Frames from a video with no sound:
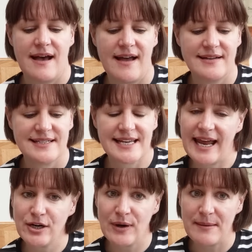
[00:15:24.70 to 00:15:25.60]
And I
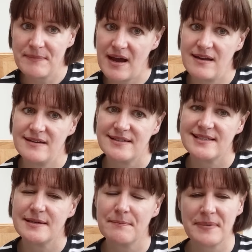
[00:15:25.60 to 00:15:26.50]
know I'm
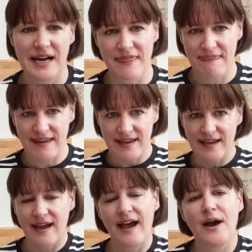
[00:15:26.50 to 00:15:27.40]
biased, but I think
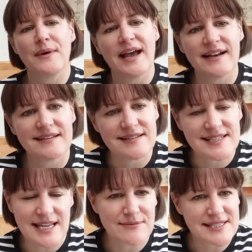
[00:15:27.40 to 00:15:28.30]
our Helen
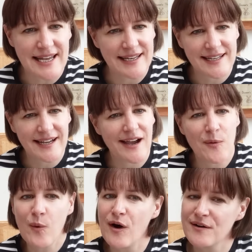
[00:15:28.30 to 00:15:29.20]
sounds like
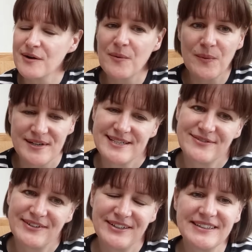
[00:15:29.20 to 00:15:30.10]
one
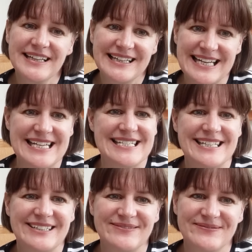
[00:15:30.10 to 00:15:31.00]
wonderful
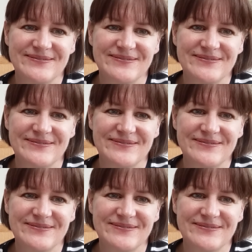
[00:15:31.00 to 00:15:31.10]
lady.